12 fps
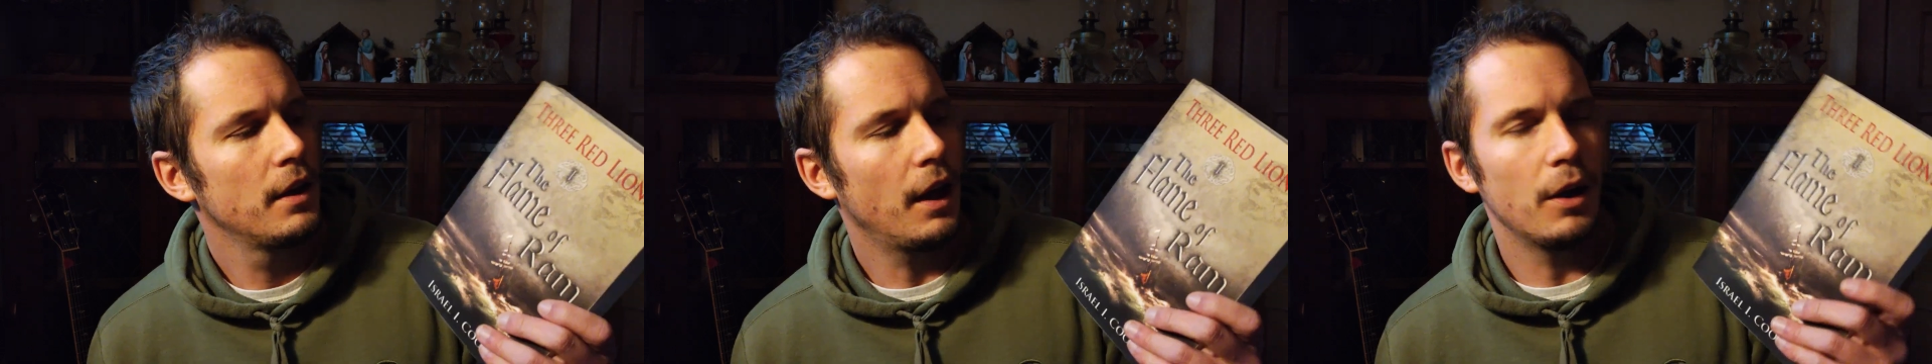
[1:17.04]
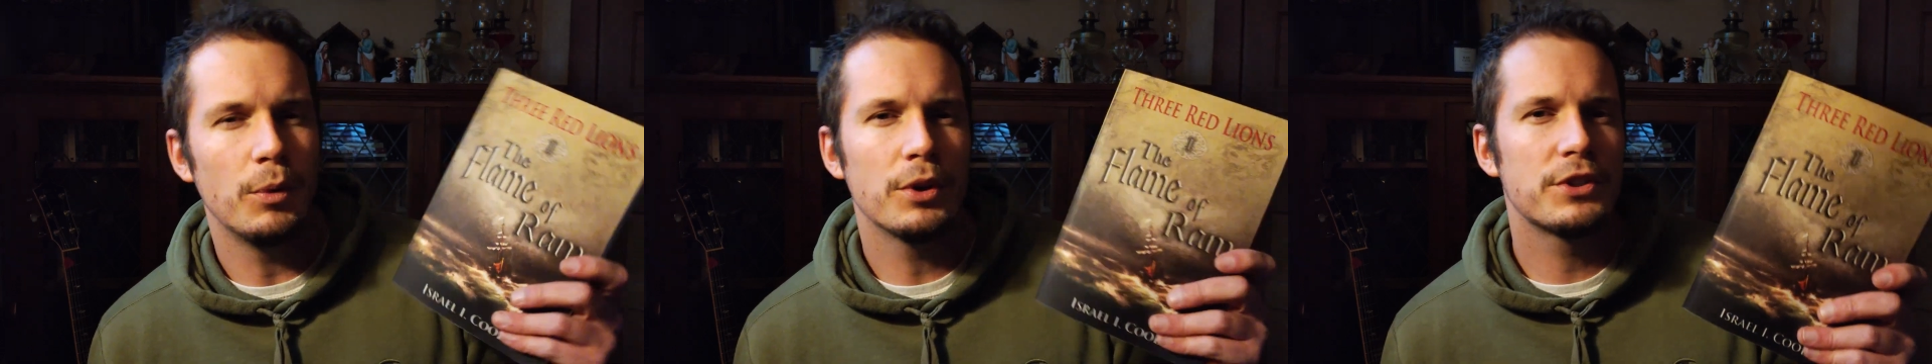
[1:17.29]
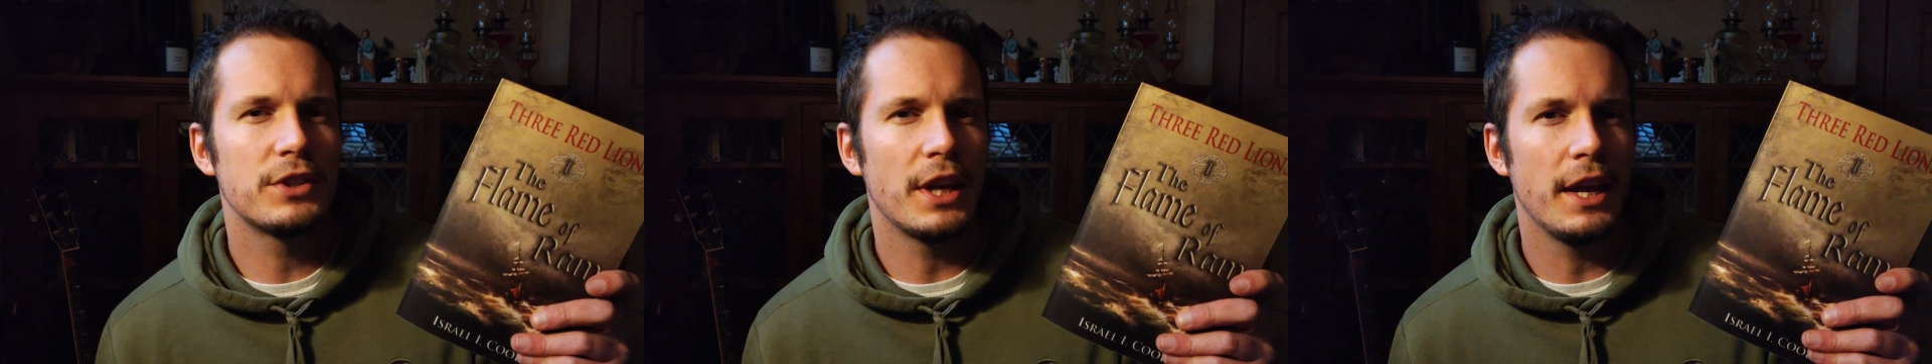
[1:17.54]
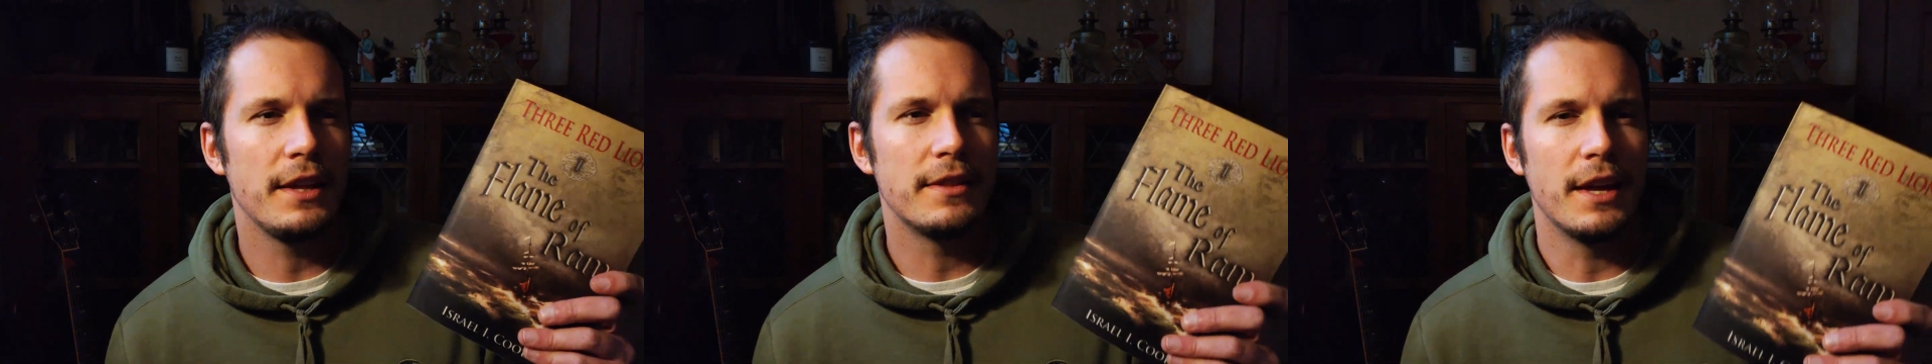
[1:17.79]
I will
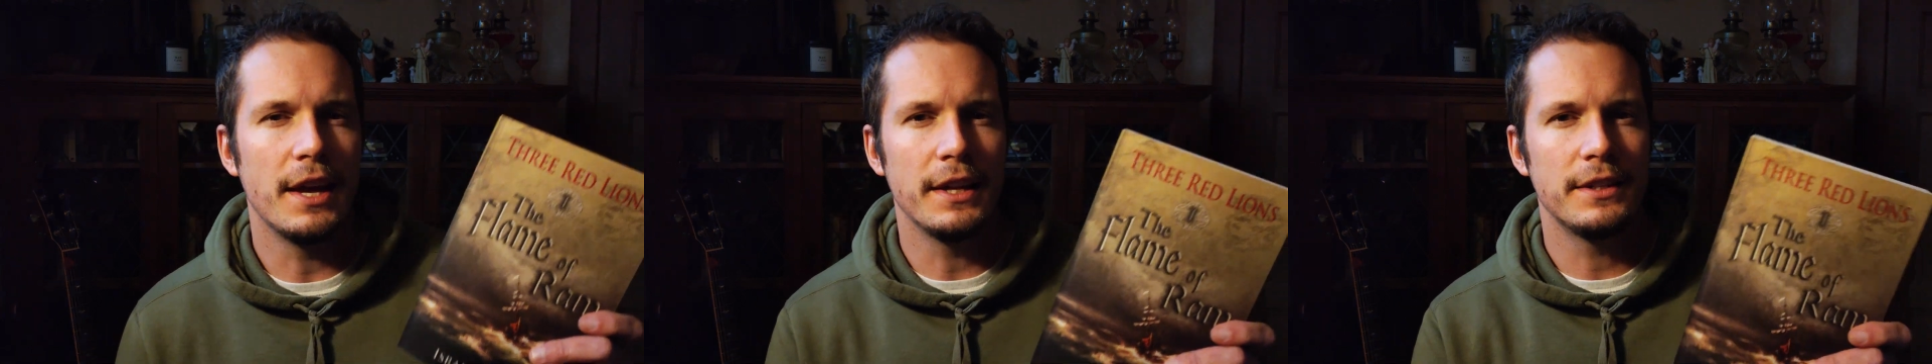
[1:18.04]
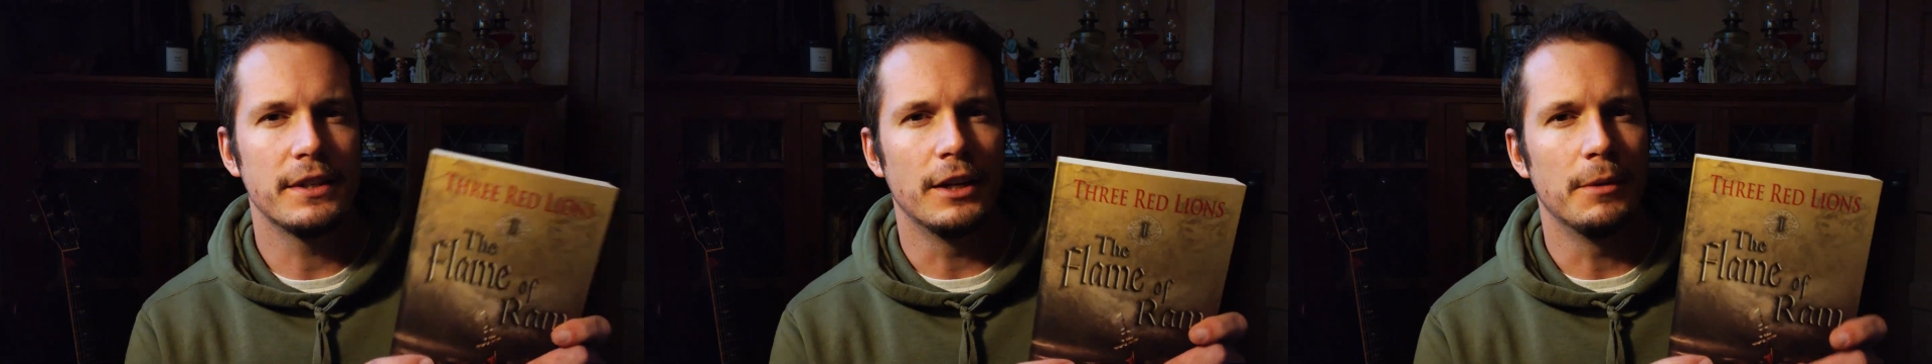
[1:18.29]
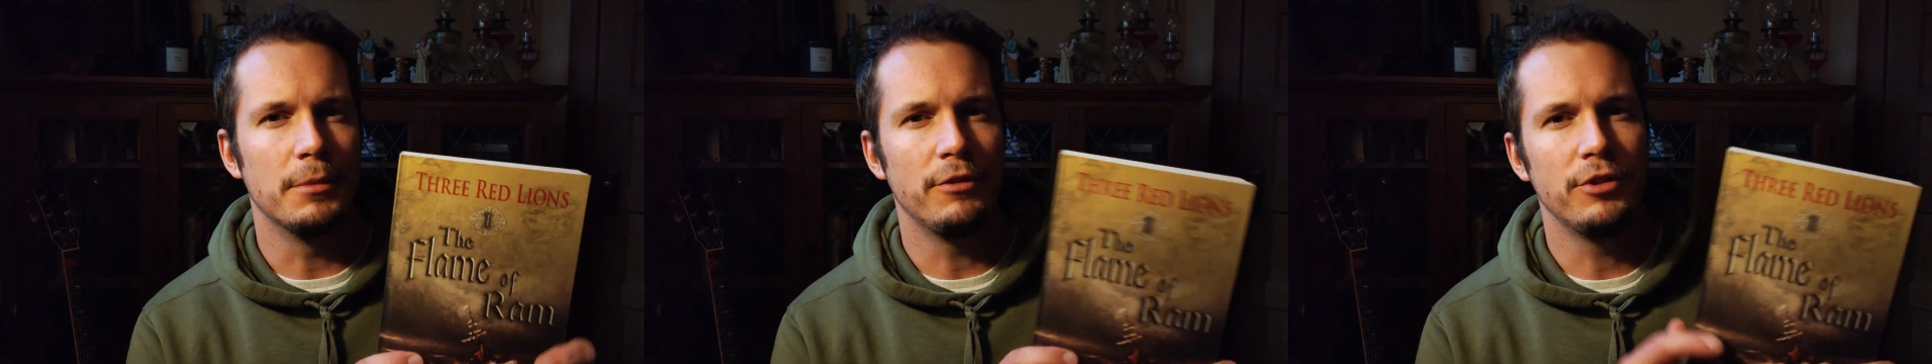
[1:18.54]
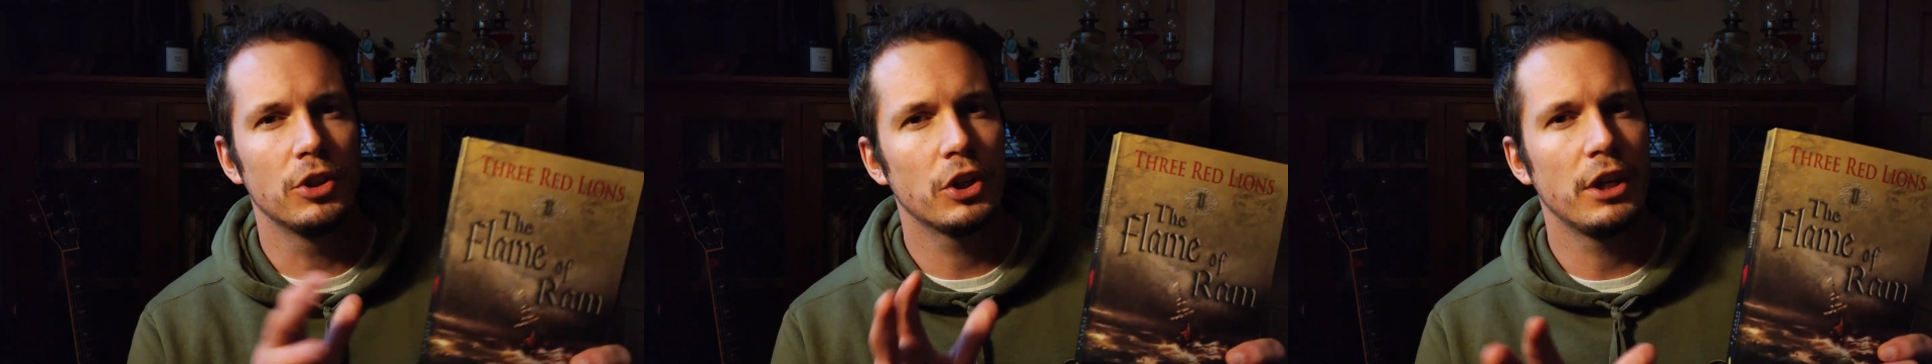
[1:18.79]
say that if
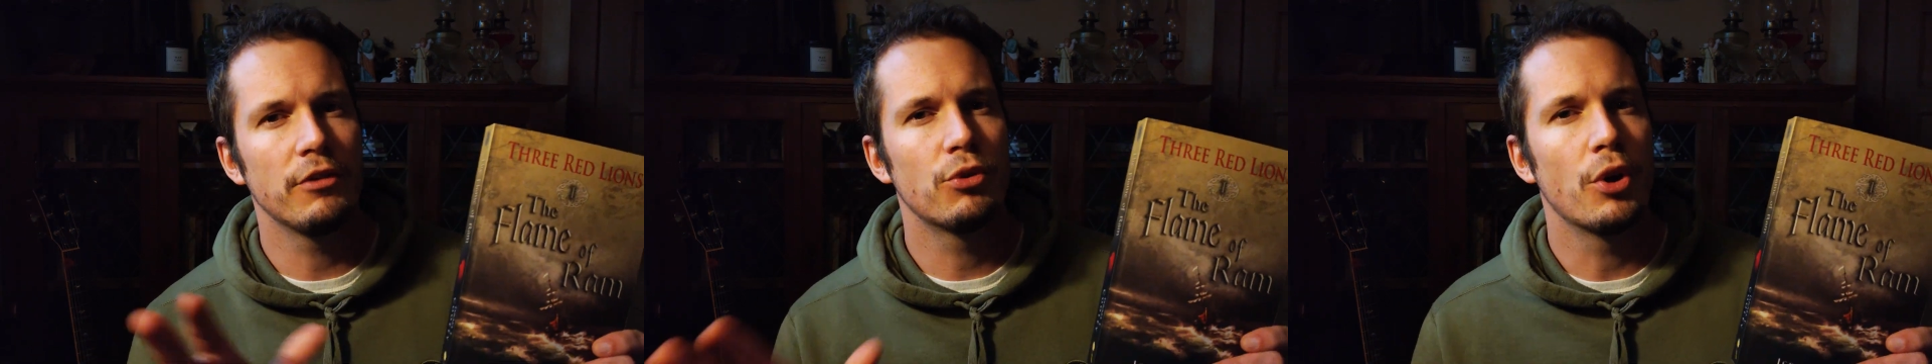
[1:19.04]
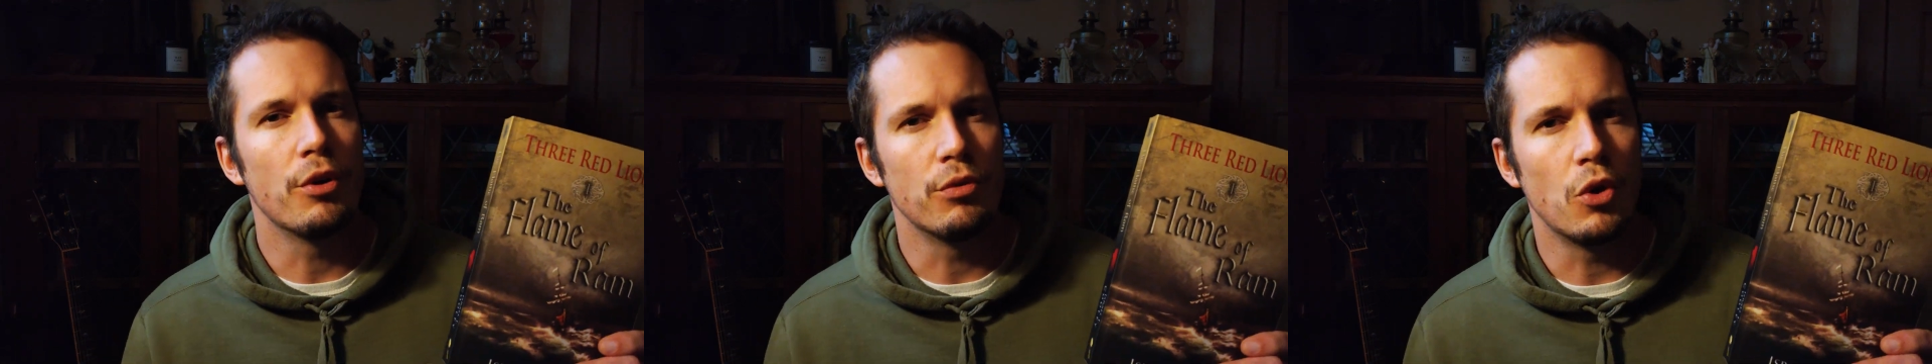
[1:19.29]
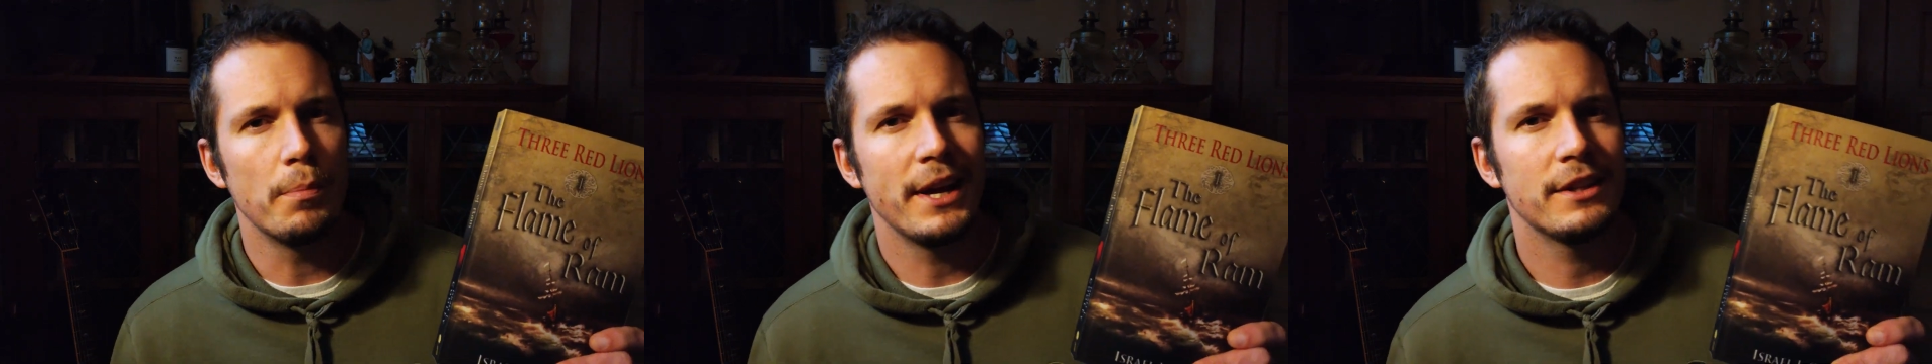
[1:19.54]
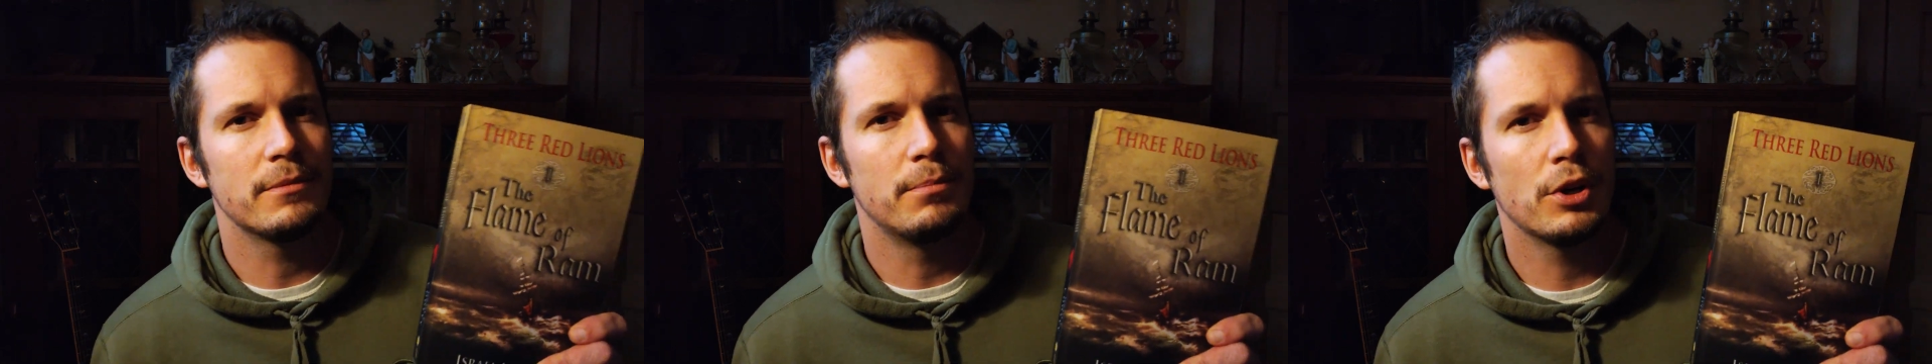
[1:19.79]
you're looking for a
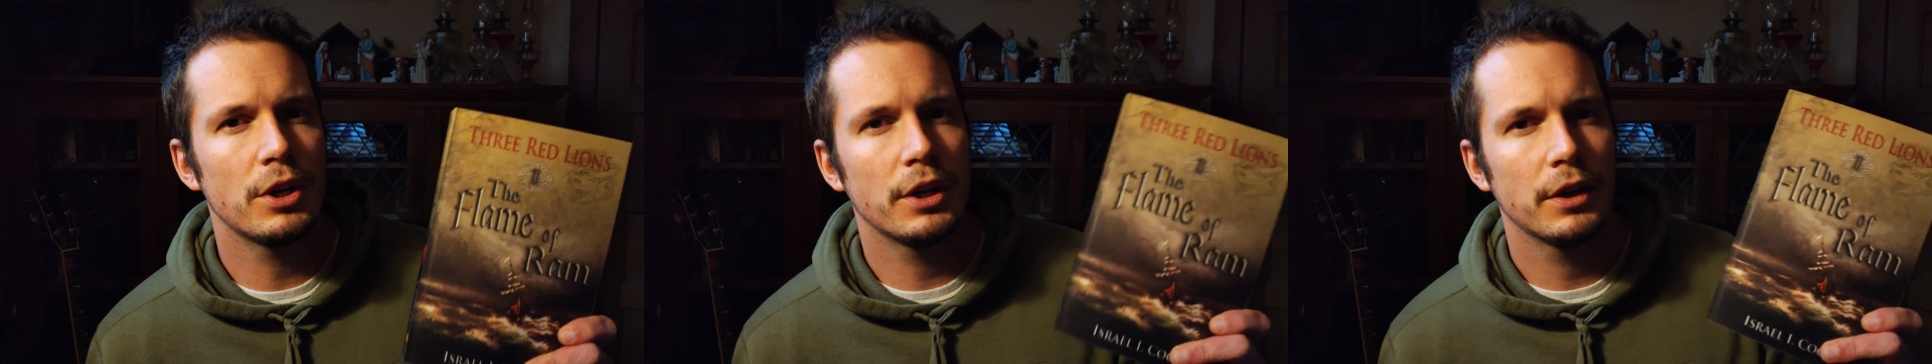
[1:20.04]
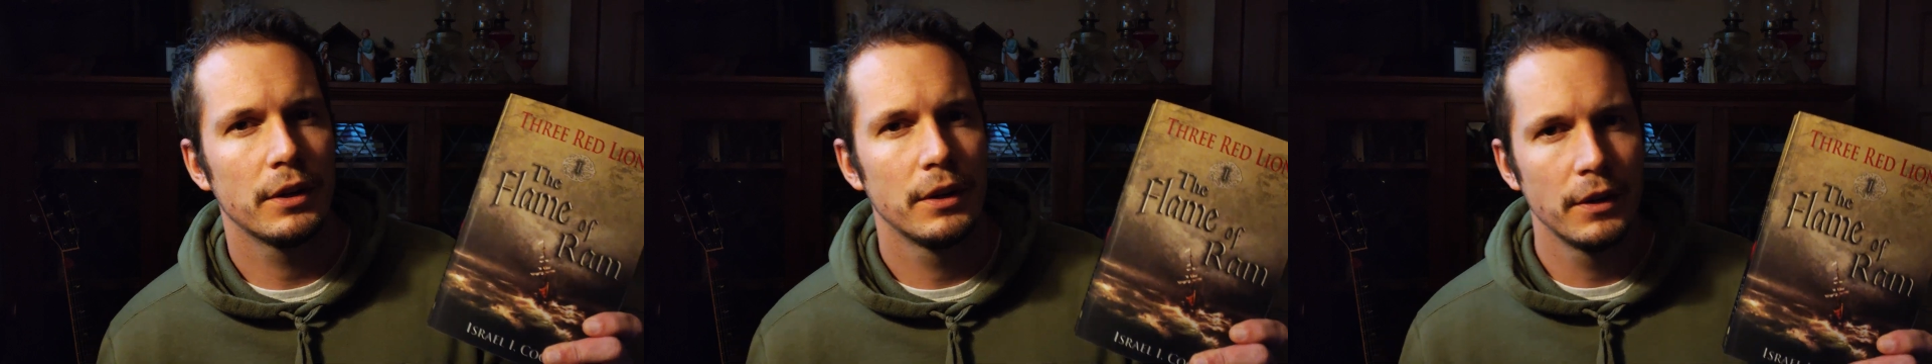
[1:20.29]
romance book,